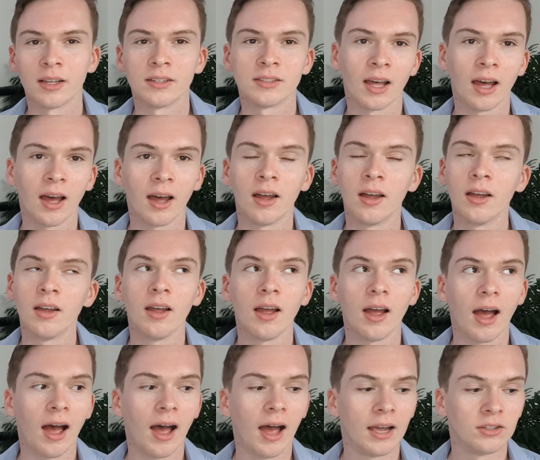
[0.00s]
is that
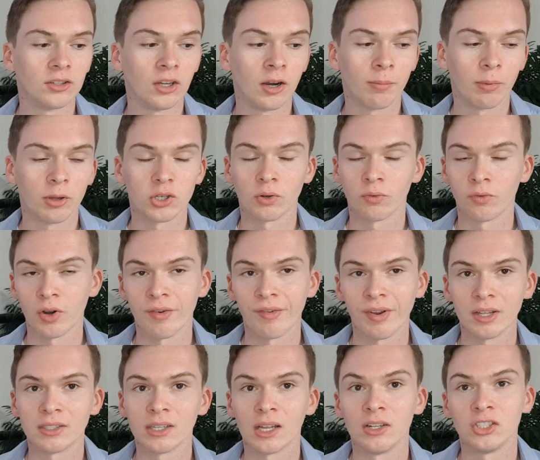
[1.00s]
I've done a bunch of
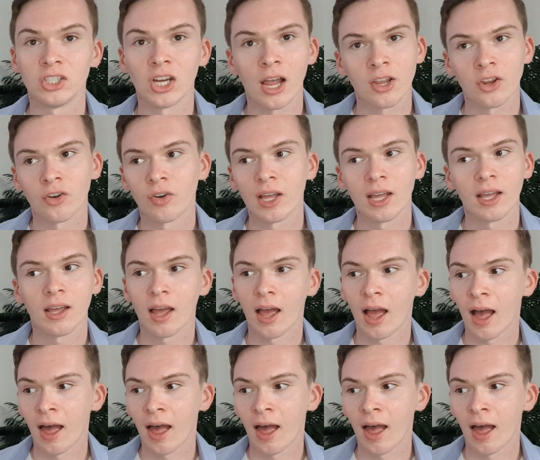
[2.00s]
rereads in January,